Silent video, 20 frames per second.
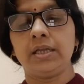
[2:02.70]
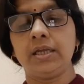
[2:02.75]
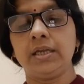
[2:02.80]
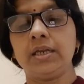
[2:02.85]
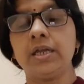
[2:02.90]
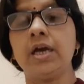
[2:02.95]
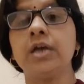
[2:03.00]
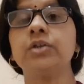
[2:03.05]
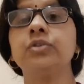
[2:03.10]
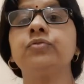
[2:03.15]
he
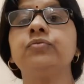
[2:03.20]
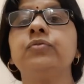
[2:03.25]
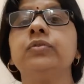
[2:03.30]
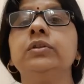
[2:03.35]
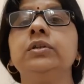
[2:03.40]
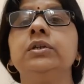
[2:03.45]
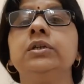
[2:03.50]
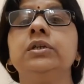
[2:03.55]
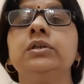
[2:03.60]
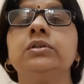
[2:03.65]
dashed for
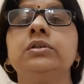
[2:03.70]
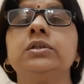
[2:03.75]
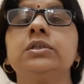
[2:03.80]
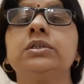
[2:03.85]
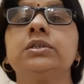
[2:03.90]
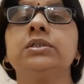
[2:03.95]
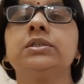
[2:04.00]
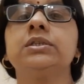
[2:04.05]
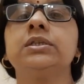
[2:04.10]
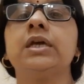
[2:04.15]
the
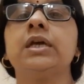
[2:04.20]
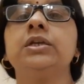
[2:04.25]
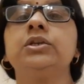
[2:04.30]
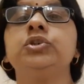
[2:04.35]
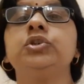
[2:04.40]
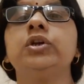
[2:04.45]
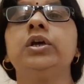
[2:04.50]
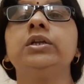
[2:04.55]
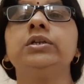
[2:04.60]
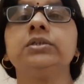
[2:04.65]
nearest
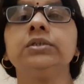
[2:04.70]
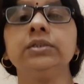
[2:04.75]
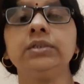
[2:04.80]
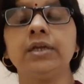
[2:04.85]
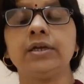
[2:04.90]
shelter,